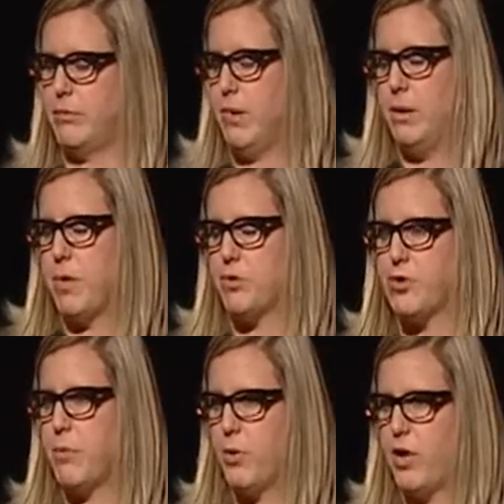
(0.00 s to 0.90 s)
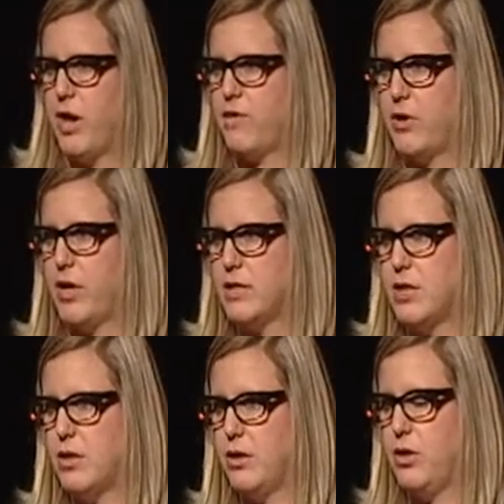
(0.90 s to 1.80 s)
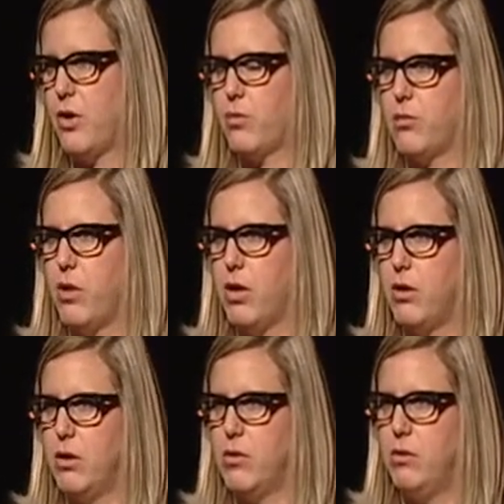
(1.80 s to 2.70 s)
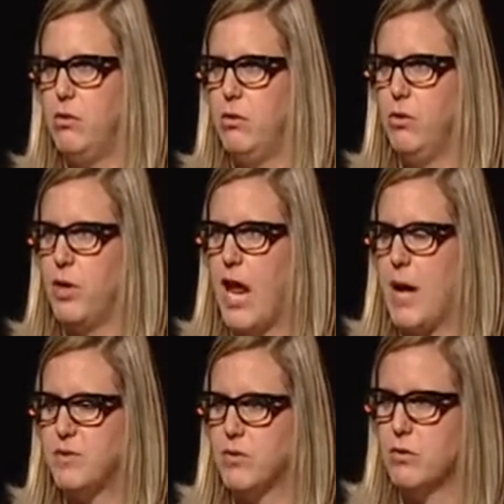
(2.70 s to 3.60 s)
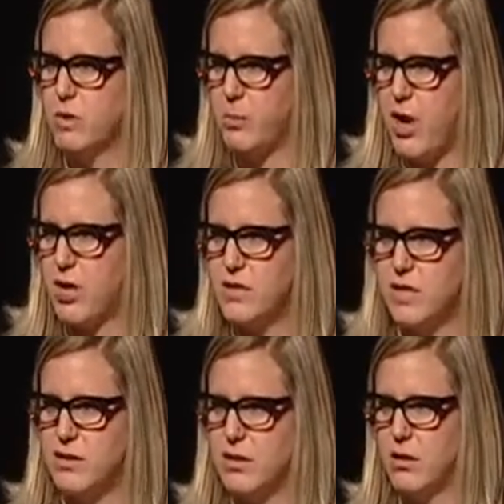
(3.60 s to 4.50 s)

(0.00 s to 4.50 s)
email drop, whatever, you can absolutely productize it